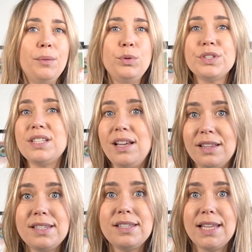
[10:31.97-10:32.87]
I'm not saying
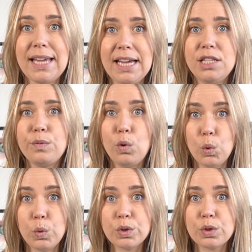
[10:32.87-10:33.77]
this is the case for
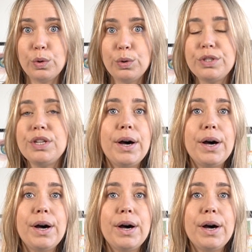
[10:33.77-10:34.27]
all schools,